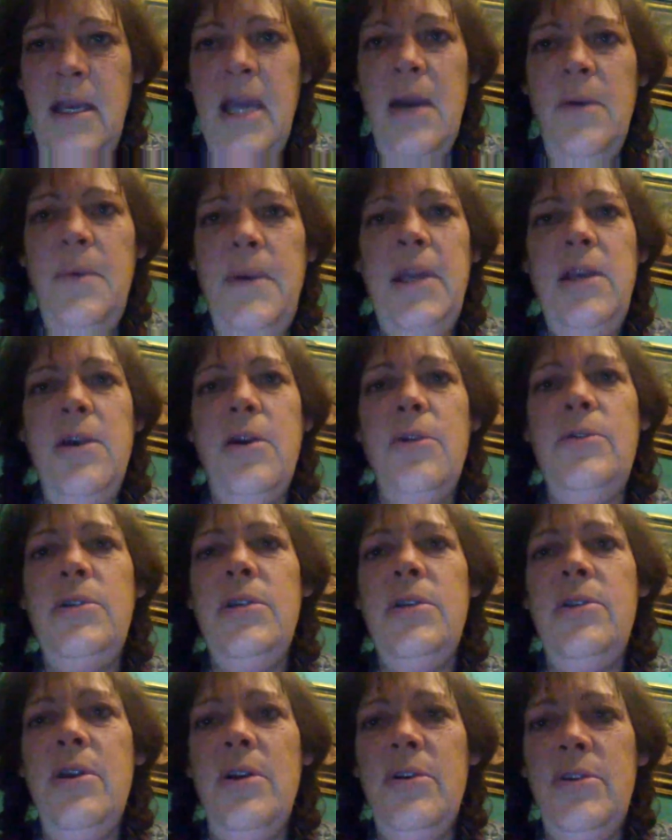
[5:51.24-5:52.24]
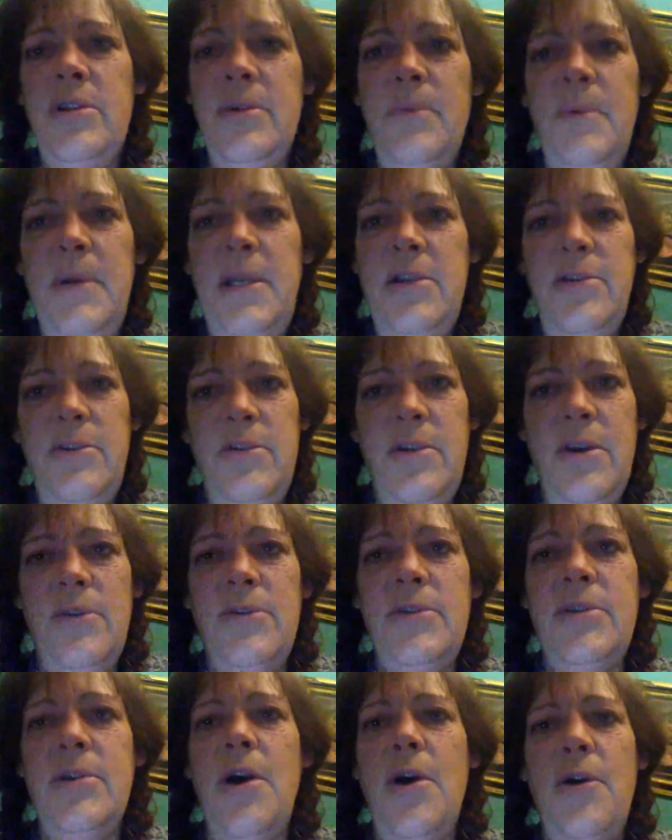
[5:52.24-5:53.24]
And we go to those and we do
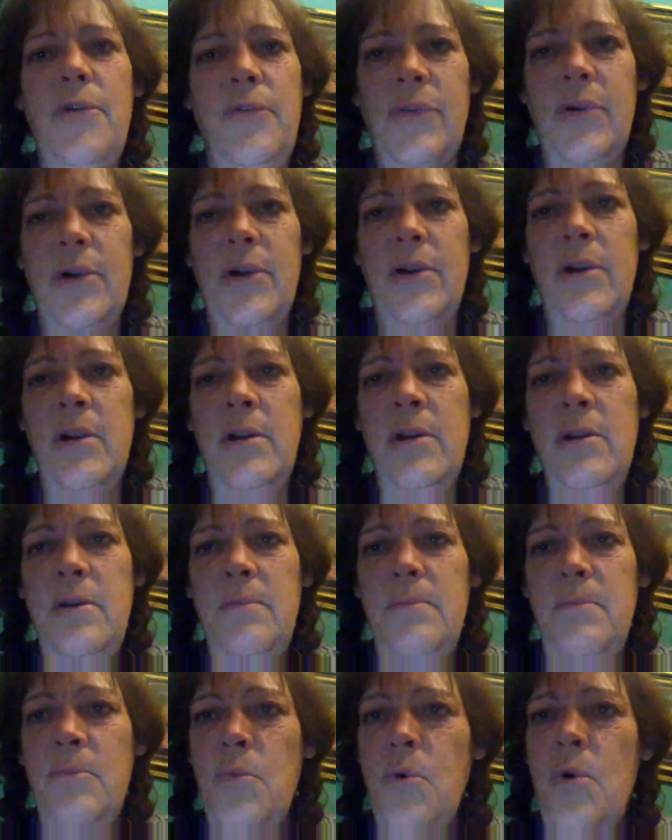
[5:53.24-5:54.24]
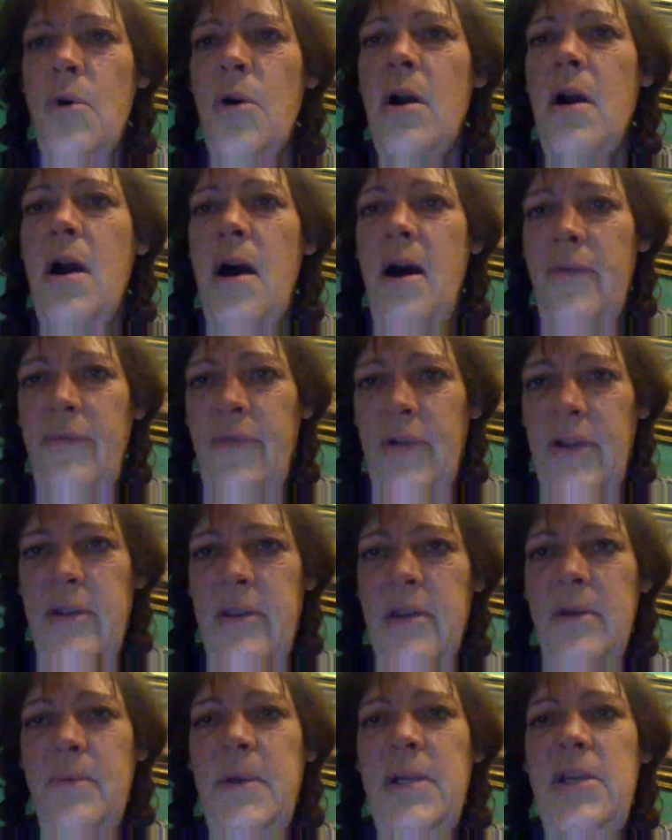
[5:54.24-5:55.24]
those over more often
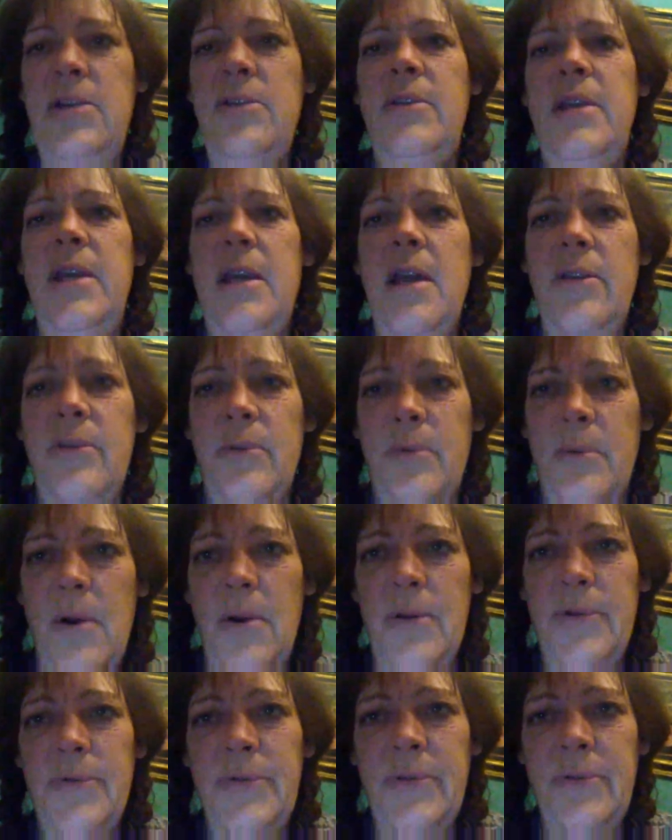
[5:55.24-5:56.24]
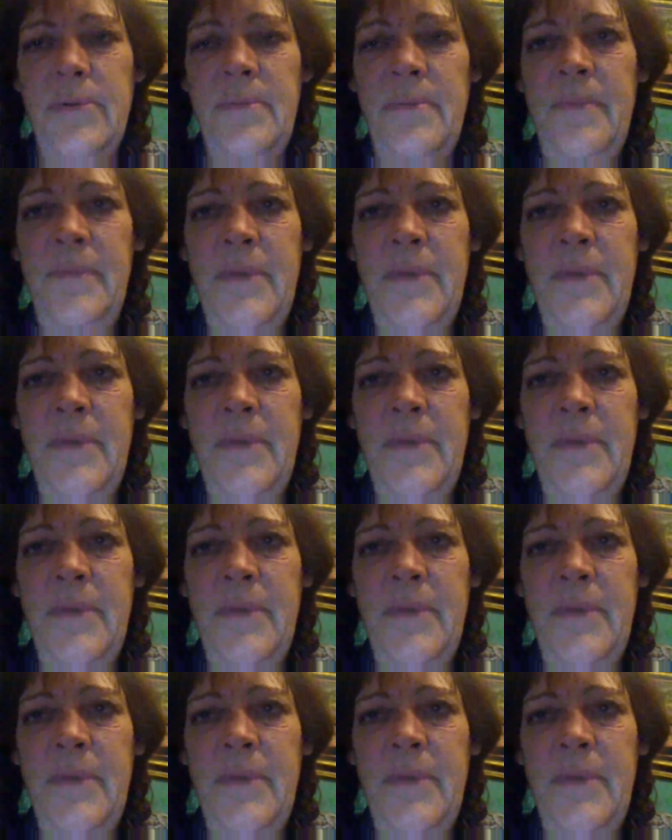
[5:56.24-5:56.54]
than we do the other roles.